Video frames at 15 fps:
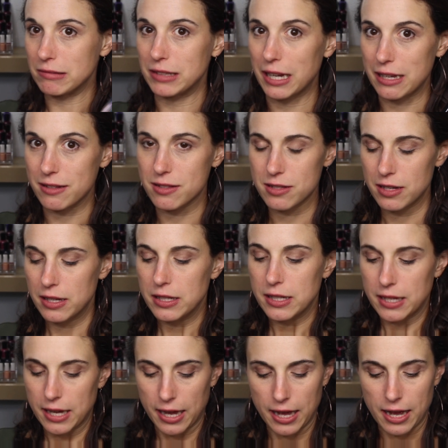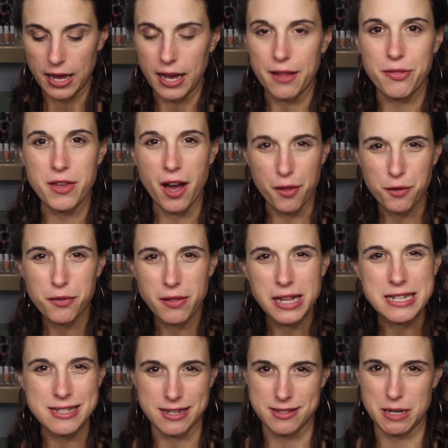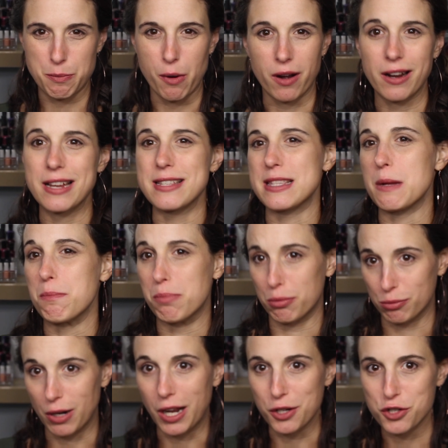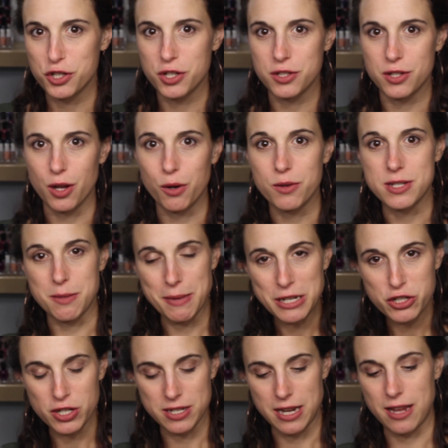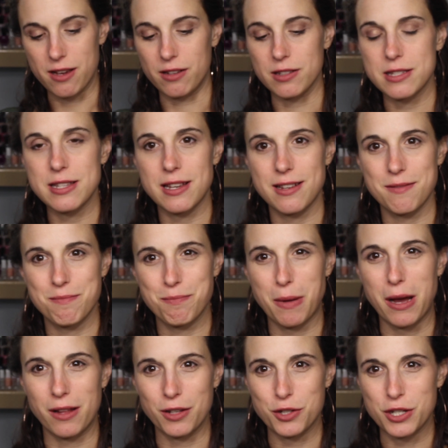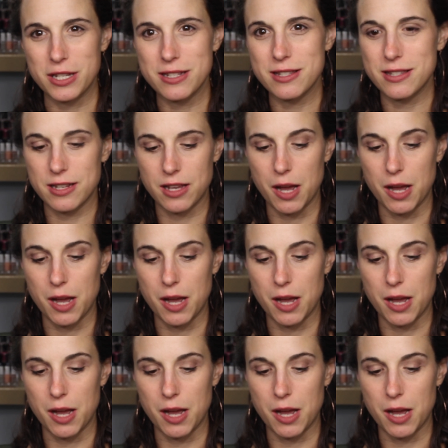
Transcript: Yikes. The other thing that sets it apart is the brush. So Dimension Nails polishes